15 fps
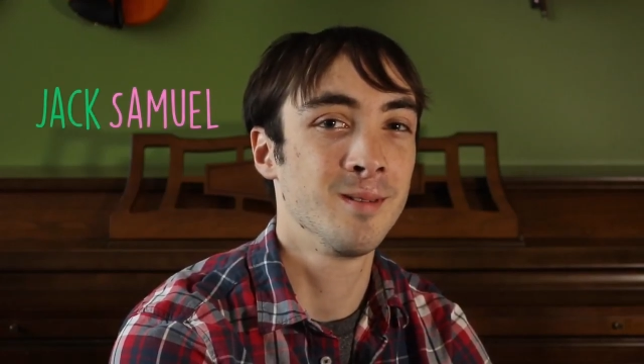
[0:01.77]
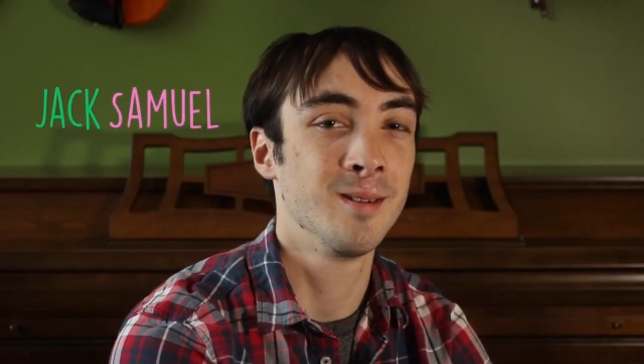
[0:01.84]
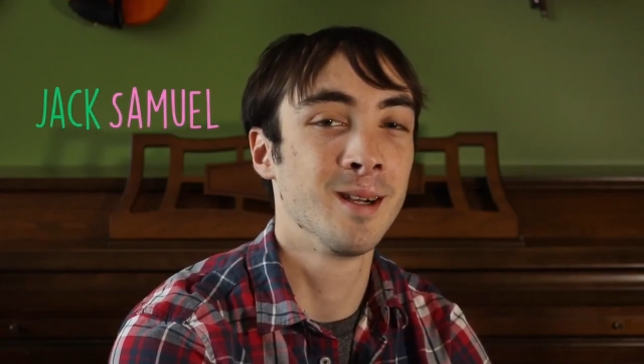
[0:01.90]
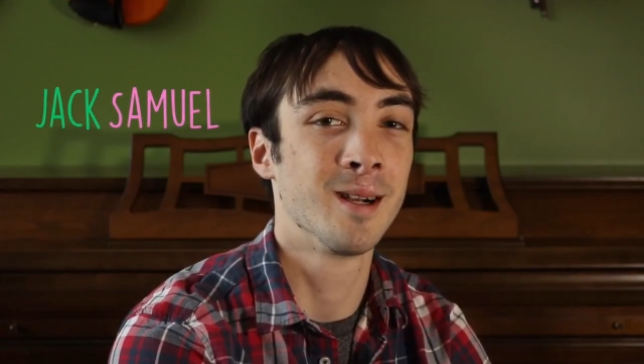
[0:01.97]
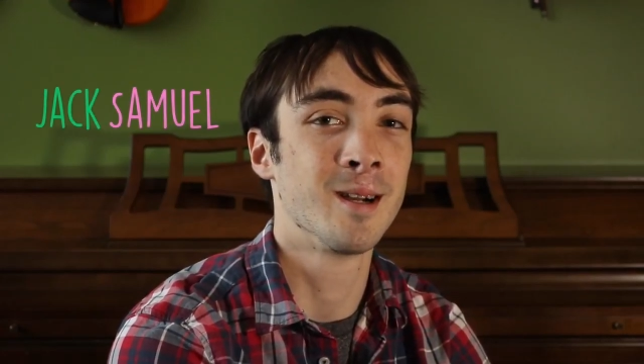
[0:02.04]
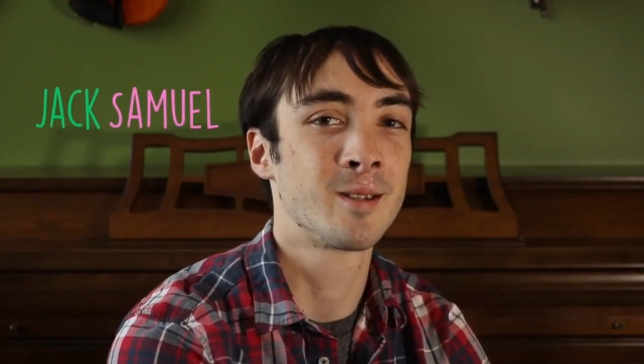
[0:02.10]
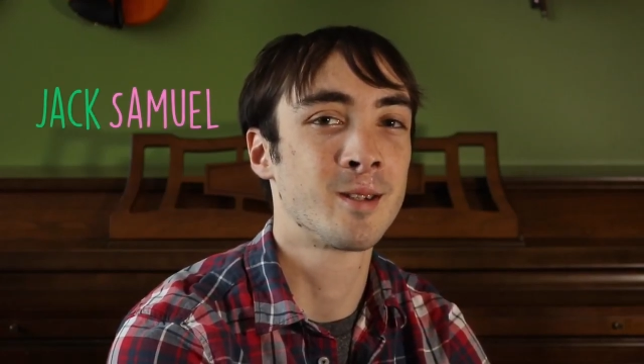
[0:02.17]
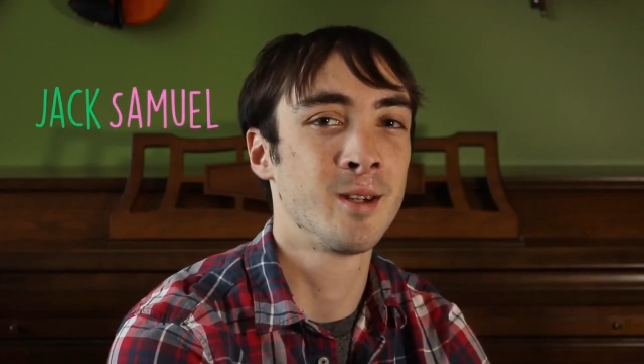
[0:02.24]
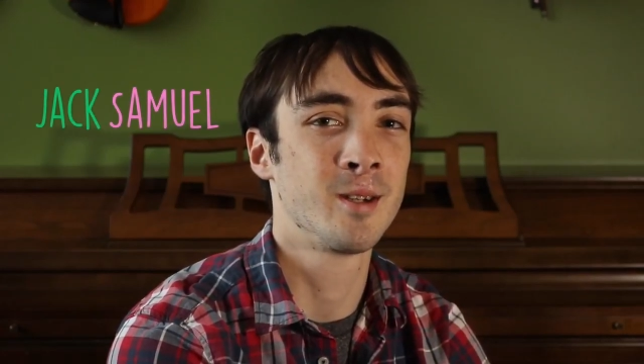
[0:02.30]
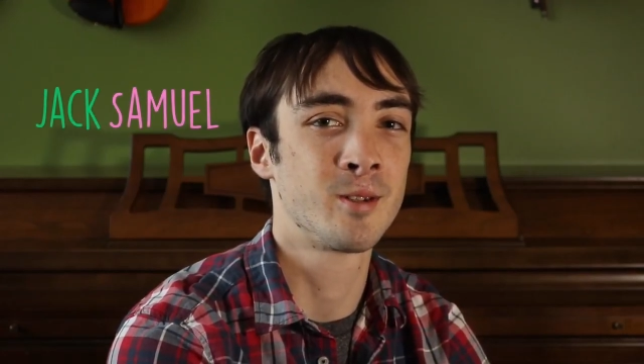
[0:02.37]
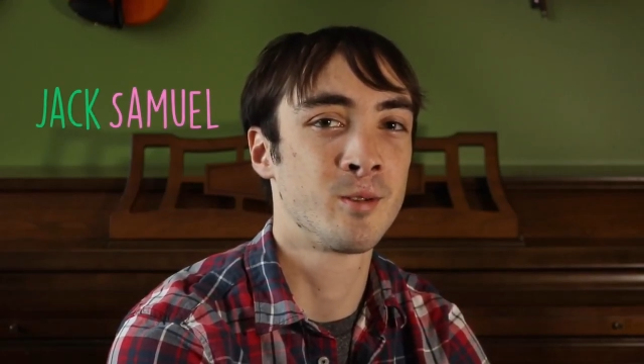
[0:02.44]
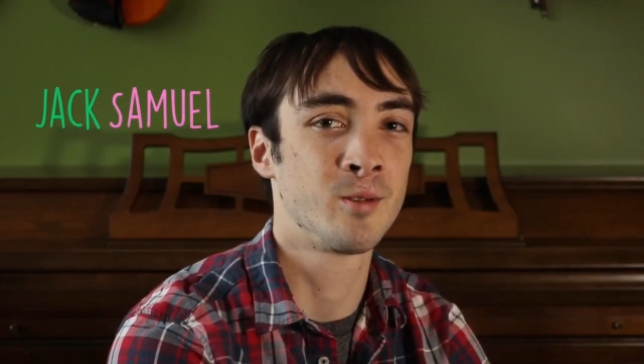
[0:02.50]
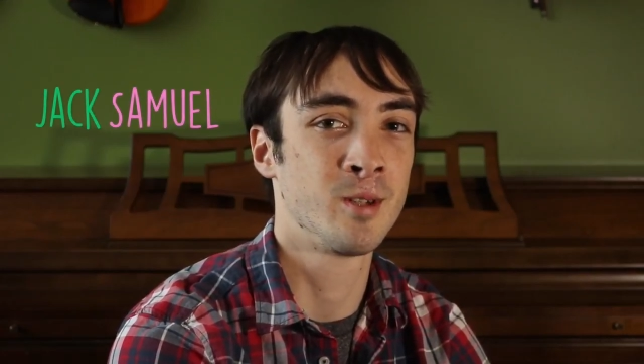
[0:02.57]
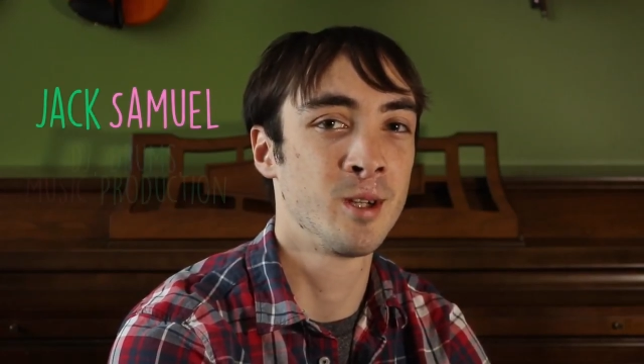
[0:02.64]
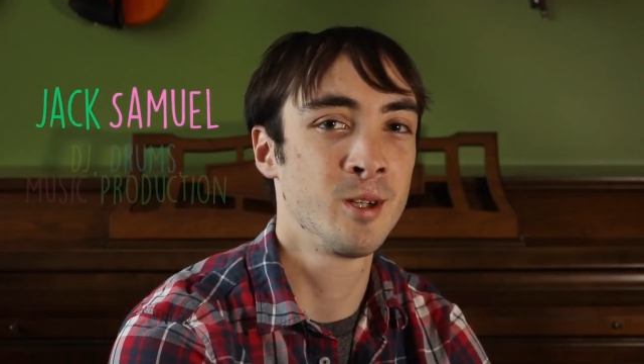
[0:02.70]
and I
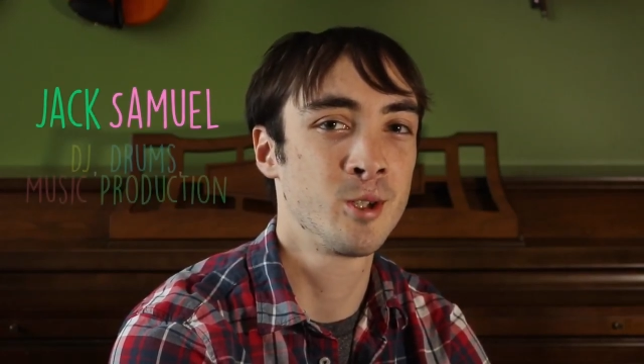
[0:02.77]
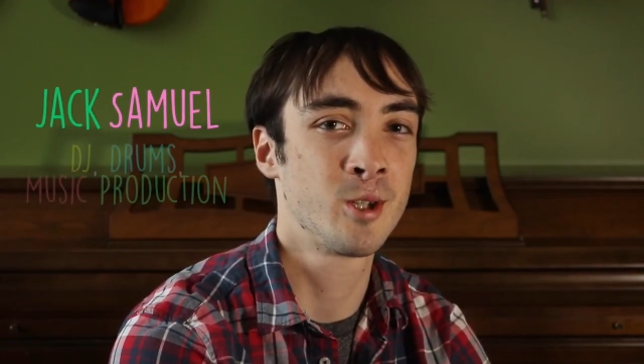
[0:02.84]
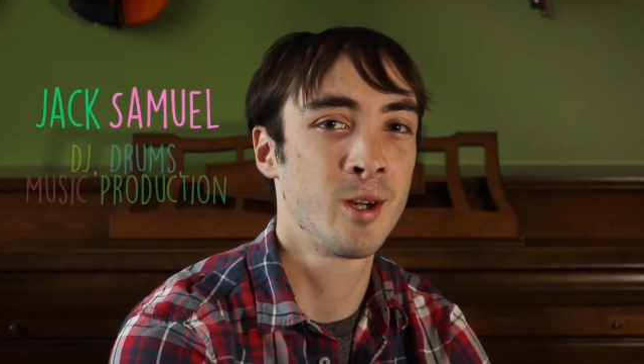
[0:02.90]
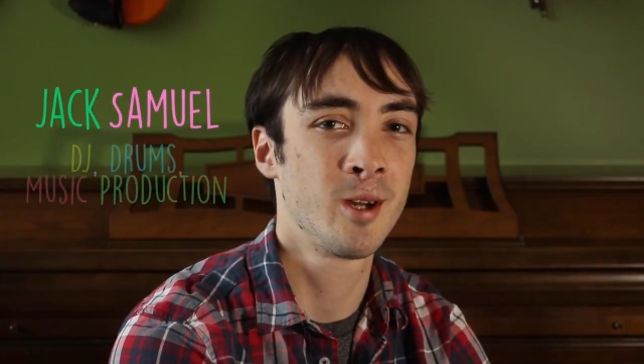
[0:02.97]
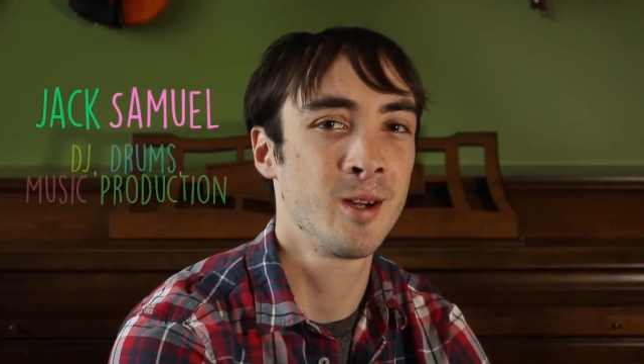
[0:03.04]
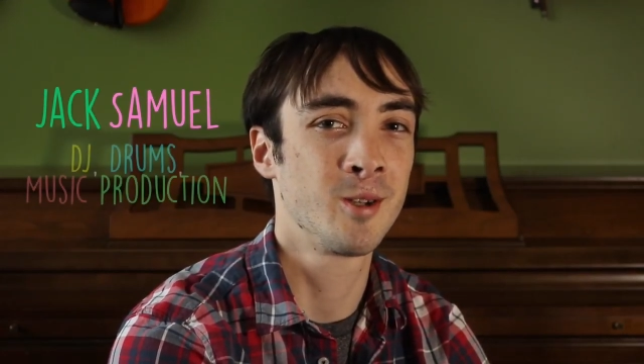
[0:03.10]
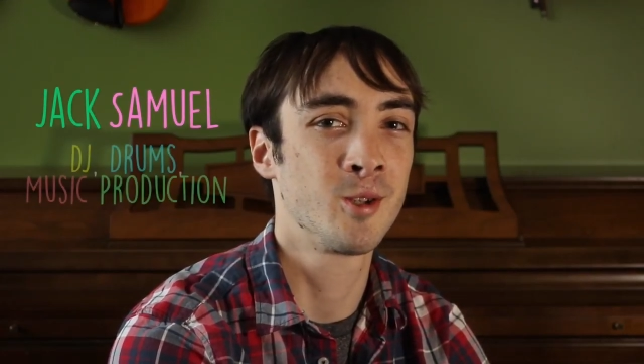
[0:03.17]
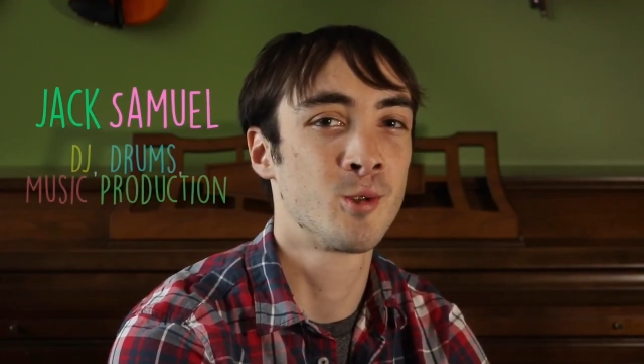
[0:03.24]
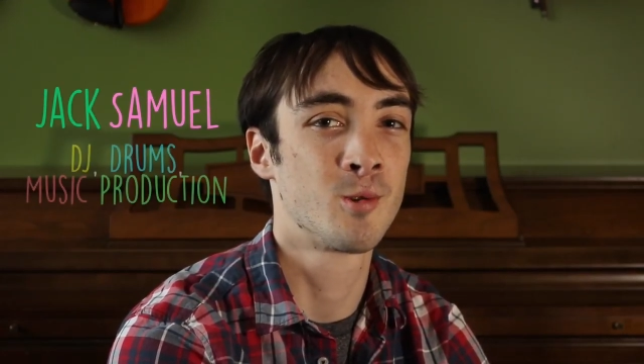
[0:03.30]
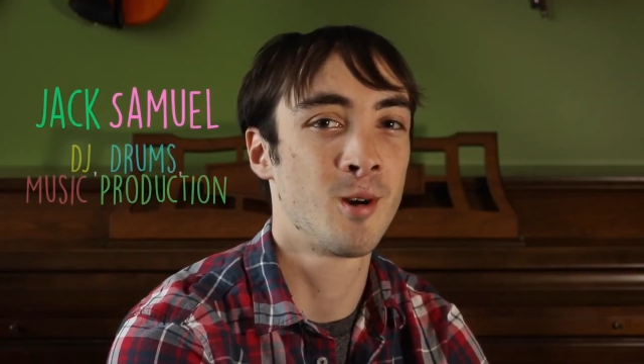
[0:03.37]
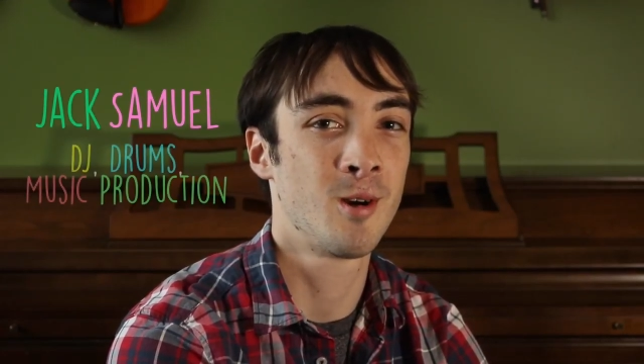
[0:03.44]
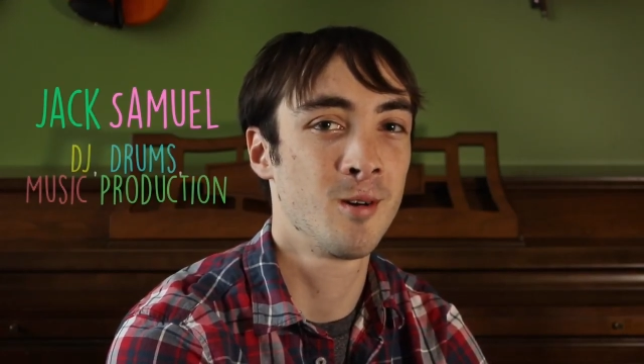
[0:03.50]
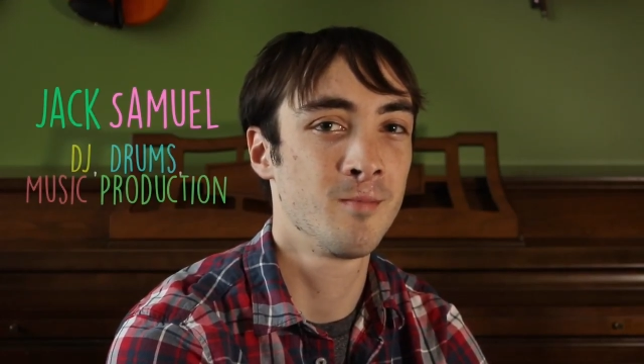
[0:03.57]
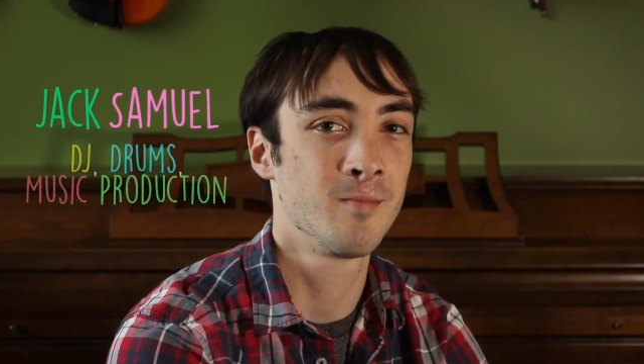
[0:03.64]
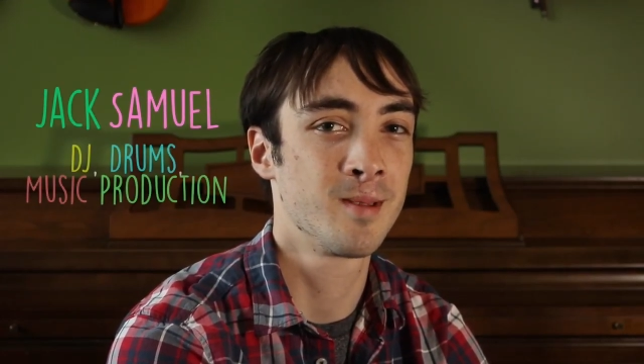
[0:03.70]
teach D J,
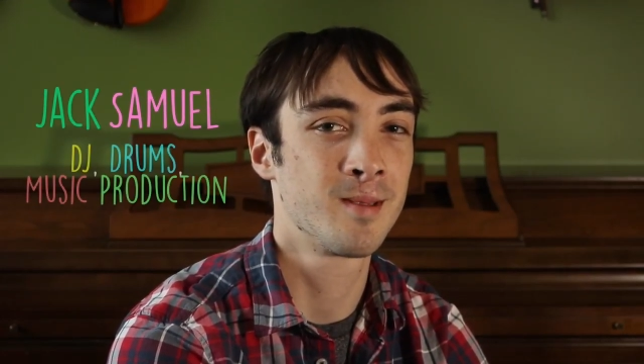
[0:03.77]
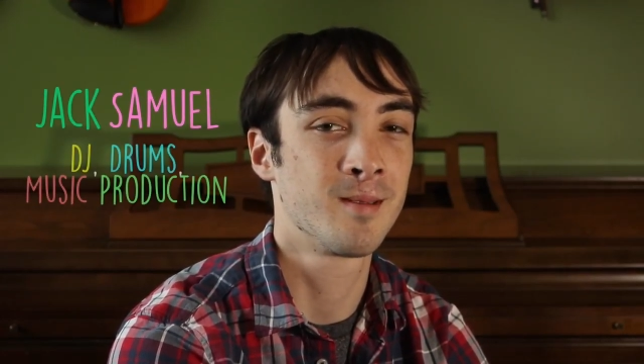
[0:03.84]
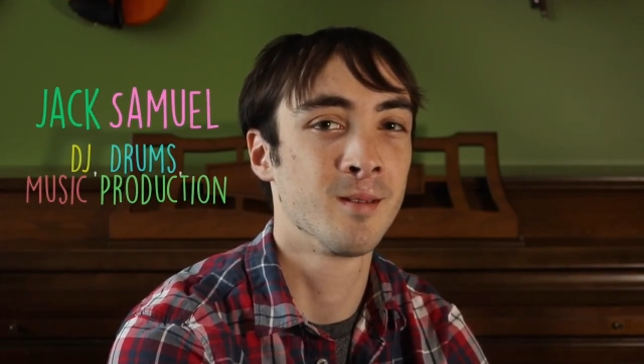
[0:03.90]
drums,